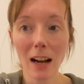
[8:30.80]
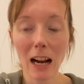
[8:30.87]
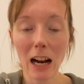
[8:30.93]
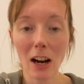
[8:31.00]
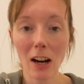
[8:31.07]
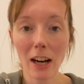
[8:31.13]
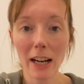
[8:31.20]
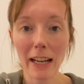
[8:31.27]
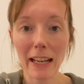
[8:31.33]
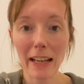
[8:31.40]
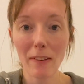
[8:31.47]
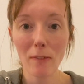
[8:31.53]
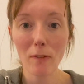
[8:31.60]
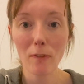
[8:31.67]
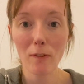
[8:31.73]

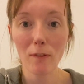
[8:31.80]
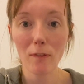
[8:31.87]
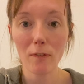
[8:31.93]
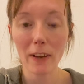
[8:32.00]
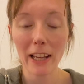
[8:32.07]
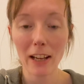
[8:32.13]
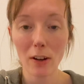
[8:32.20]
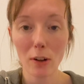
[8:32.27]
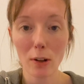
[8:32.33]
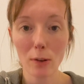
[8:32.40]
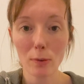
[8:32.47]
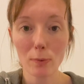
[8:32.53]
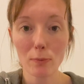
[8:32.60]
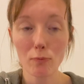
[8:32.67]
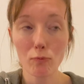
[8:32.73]
I
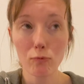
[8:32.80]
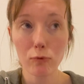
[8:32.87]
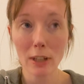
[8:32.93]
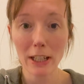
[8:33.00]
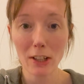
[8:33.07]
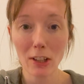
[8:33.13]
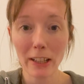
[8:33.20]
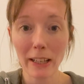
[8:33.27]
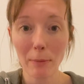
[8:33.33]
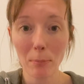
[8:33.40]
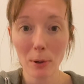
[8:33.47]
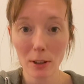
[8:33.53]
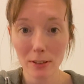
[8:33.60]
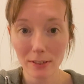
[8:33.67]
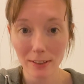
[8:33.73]
feel real
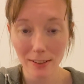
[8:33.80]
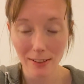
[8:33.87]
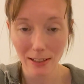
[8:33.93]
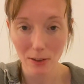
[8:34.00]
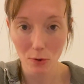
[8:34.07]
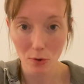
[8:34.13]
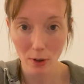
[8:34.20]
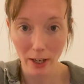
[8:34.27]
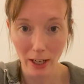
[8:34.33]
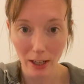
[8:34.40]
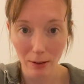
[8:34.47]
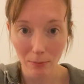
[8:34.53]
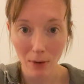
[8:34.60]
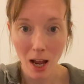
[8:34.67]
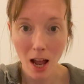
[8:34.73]
imposter
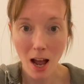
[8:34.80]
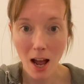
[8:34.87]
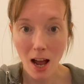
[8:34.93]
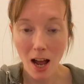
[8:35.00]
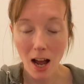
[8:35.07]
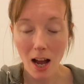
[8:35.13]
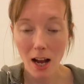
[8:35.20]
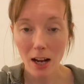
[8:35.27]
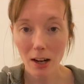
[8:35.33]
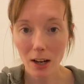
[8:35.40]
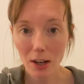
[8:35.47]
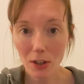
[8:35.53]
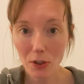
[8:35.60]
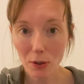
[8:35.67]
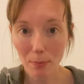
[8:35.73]
syndrome. Oh,
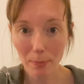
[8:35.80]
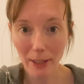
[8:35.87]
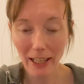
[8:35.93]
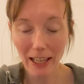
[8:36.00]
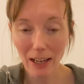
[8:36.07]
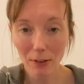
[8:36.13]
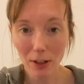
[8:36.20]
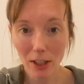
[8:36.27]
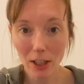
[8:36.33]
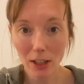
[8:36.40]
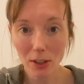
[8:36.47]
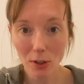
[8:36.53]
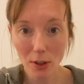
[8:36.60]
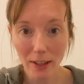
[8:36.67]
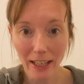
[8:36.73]
I shouldn't be here. I
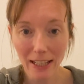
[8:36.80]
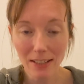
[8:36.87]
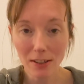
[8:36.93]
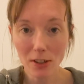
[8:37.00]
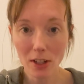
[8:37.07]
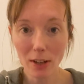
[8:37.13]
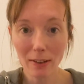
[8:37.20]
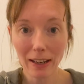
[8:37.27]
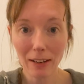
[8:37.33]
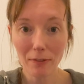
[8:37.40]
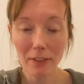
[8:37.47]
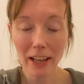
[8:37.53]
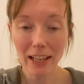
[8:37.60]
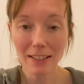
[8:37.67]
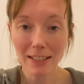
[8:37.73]
can't do this. I don't have
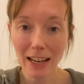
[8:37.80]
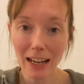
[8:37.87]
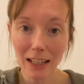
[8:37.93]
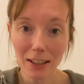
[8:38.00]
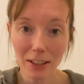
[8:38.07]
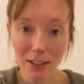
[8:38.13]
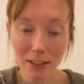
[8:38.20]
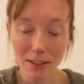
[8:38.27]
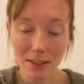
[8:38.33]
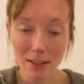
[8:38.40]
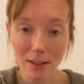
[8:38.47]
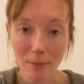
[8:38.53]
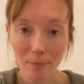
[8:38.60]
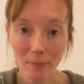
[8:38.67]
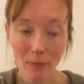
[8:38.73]
their
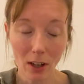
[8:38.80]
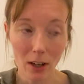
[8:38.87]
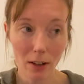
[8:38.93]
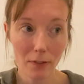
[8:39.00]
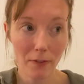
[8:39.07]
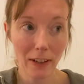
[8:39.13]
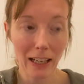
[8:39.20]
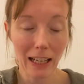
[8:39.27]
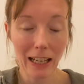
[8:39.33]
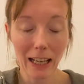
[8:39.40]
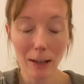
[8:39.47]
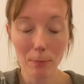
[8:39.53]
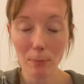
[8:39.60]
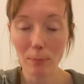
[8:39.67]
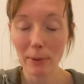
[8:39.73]
talent. I feel
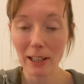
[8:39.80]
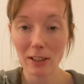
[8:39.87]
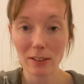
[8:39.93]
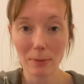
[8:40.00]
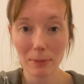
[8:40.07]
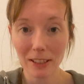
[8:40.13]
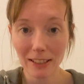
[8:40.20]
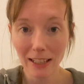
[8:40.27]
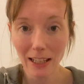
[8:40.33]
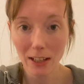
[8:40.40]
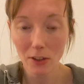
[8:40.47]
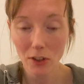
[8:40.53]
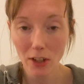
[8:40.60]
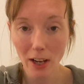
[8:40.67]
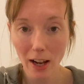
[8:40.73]
it because I'm a
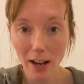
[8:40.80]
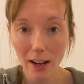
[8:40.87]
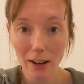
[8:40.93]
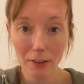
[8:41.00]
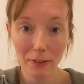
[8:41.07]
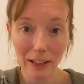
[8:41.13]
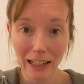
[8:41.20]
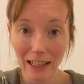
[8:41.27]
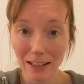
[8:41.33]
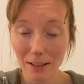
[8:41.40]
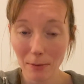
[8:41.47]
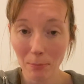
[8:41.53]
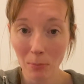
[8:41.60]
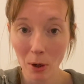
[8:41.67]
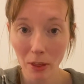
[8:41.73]
teacher. I feel it as
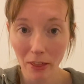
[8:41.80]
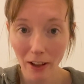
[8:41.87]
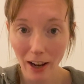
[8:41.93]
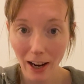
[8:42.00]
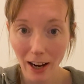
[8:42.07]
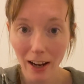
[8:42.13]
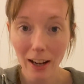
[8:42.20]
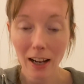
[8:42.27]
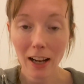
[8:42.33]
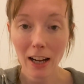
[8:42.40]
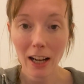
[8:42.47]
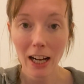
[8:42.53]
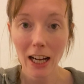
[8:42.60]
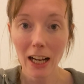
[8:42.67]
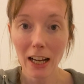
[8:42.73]
a mother.
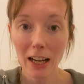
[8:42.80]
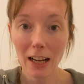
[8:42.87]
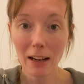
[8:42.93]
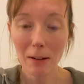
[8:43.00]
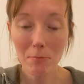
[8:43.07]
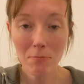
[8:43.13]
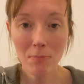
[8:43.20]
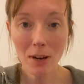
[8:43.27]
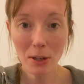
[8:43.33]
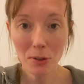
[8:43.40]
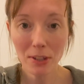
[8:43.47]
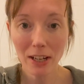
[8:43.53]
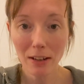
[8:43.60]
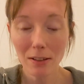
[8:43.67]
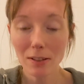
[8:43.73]
Most
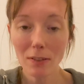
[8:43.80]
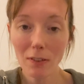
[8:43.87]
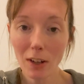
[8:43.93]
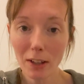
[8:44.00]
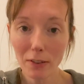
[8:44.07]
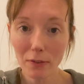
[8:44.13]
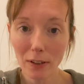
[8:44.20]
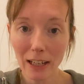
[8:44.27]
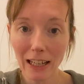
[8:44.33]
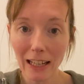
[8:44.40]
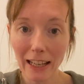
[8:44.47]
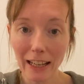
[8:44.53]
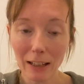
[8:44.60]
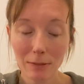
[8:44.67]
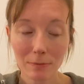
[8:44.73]
areas of life,
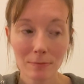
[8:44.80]
really.